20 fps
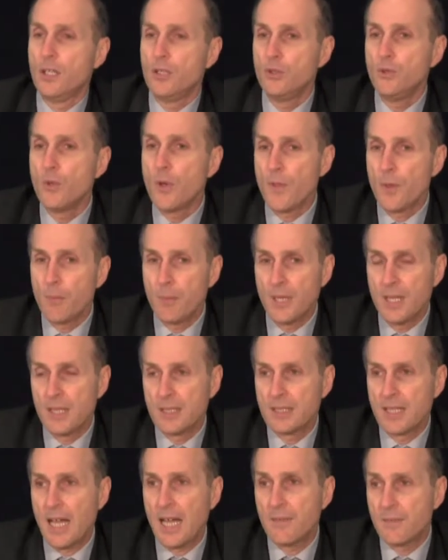two other
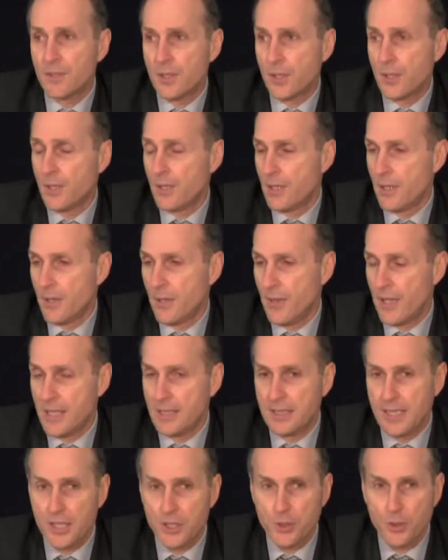pills after
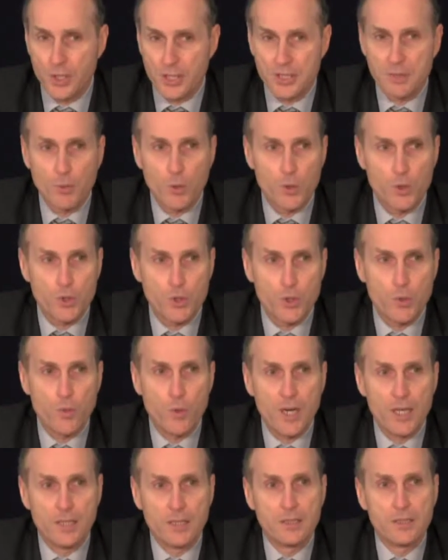their sexual exposure,
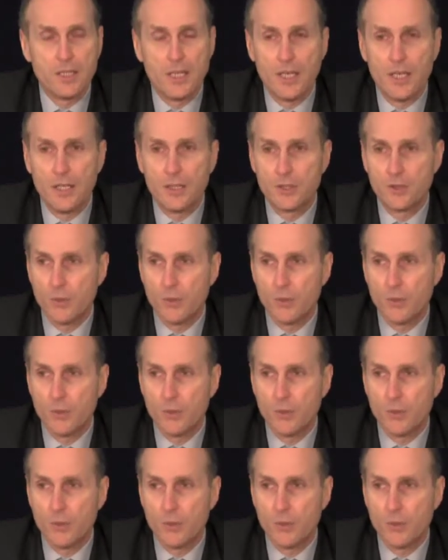one uh,